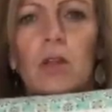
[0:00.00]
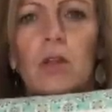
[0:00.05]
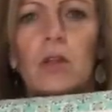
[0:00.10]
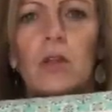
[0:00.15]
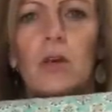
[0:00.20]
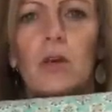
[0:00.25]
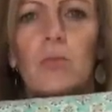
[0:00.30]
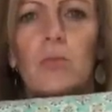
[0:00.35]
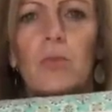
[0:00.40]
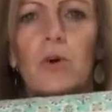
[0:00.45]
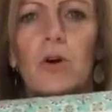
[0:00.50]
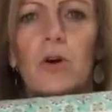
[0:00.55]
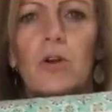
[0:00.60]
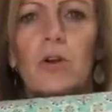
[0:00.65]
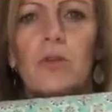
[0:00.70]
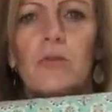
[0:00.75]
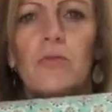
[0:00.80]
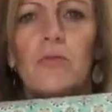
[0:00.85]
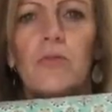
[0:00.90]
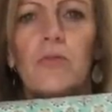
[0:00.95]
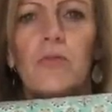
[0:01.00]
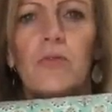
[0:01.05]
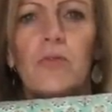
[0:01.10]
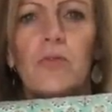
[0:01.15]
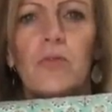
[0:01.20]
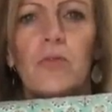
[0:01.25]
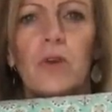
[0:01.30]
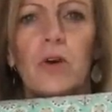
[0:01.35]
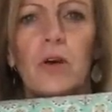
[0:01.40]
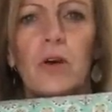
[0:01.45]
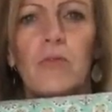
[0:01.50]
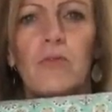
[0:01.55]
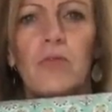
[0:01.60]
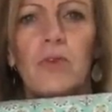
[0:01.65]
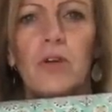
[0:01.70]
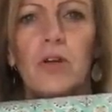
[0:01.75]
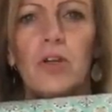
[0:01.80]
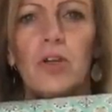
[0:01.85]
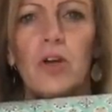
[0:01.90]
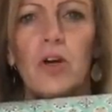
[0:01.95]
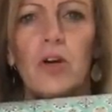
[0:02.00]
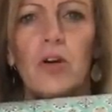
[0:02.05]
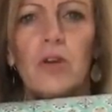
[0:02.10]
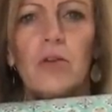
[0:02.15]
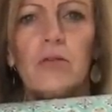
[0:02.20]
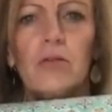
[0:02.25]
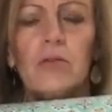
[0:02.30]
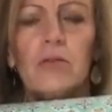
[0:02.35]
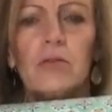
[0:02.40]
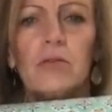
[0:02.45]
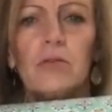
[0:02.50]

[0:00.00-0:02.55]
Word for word: The ball of, of uh, yarn.